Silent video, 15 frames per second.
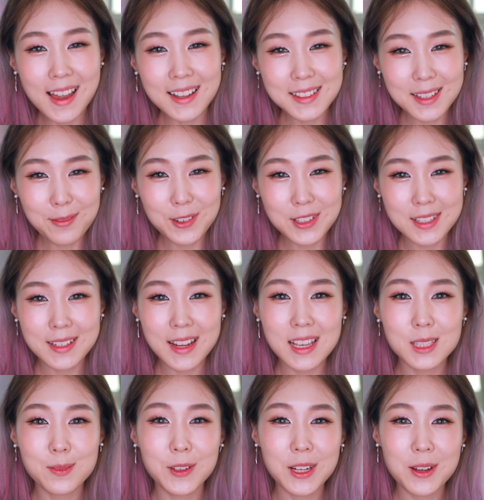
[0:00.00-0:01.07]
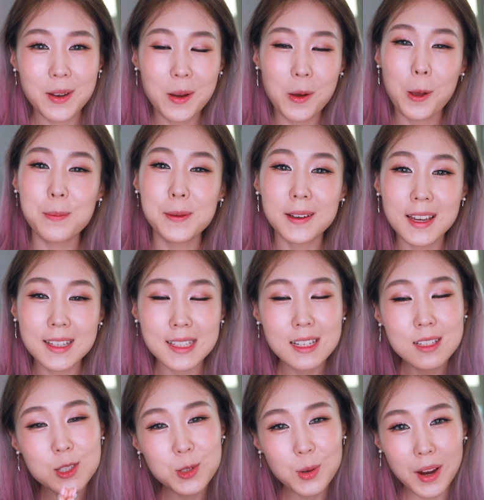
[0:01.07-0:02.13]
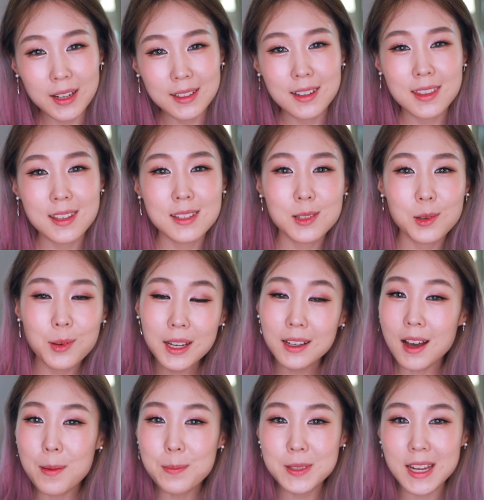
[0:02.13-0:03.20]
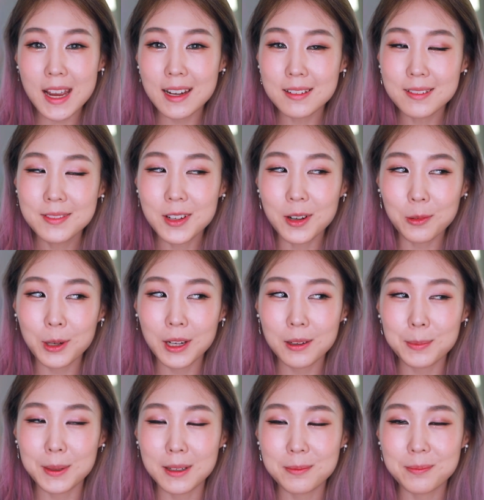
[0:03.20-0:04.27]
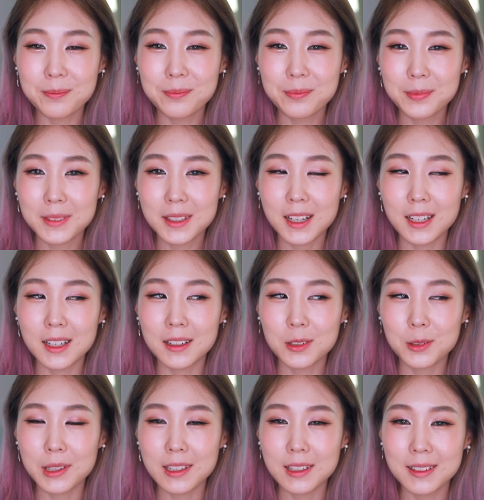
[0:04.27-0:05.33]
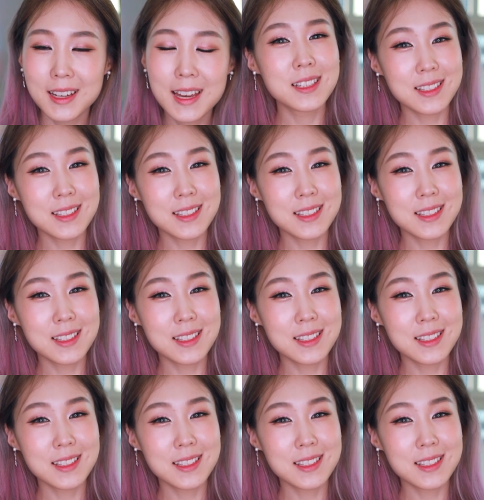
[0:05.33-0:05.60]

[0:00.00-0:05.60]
that is it for today's video. I hope you guys enjoyed this quick update. Not quick, but kind of quick.